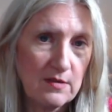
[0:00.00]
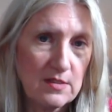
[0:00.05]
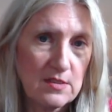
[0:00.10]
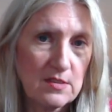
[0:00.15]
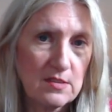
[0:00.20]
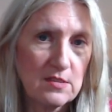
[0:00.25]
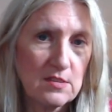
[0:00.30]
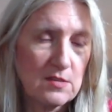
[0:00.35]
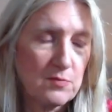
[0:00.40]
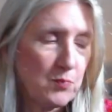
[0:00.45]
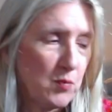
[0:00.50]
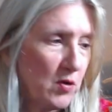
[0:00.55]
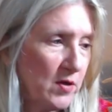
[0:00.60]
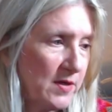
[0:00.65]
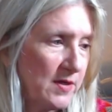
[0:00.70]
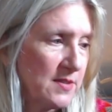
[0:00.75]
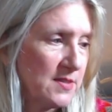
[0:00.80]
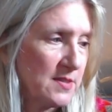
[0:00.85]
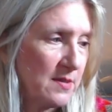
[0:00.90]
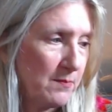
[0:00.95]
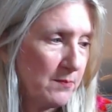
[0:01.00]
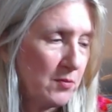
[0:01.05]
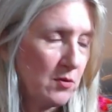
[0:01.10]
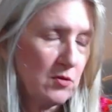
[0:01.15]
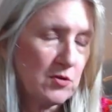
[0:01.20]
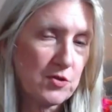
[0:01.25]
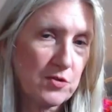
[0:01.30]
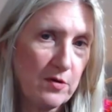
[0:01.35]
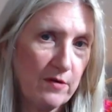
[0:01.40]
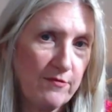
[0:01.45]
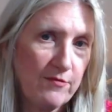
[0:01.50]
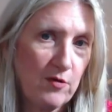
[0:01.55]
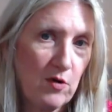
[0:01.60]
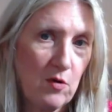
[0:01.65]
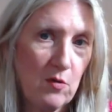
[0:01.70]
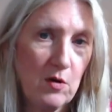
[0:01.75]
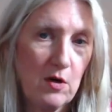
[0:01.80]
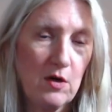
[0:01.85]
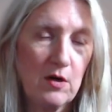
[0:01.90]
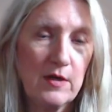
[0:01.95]
This is pretty simple,
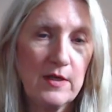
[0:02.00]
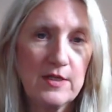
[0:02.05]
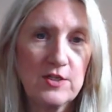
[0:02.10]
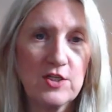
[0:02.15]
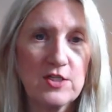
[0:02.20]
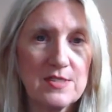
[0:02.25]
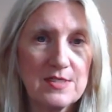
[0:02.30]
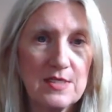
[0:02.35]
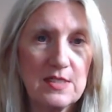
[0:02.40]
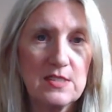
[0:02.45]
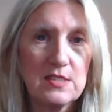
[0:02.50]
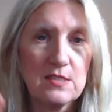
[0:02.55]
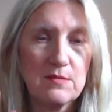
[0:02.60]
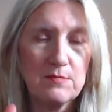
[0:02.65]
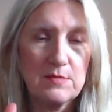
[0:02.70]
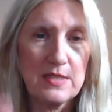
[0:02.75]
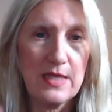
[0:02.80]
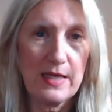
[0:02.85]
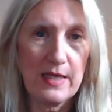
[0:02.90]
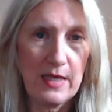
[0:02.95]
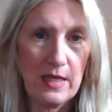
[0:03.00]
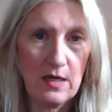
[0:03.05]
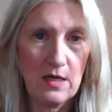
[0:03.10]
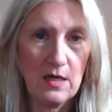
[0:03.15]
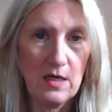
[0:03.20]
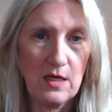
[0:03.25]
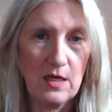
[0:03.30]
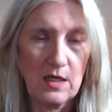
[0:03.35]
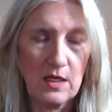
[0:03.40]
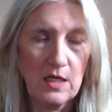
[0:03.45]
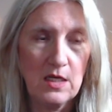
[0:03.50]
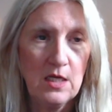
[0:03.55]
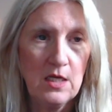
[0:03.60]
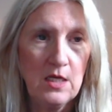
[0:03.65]
straightforward. It just needs some tech editing.